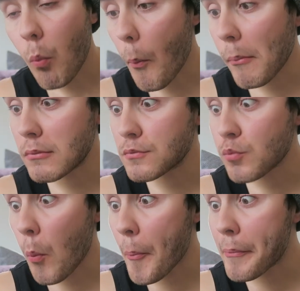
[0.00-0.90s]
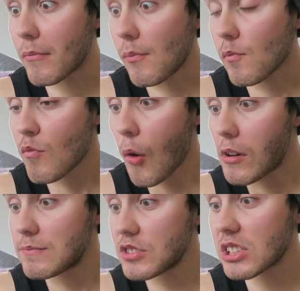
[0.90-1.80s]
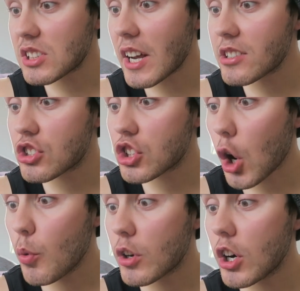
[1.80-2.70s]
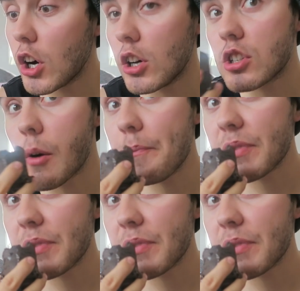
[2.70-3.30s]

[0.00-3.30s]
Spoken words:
Mmm, this tastes so good.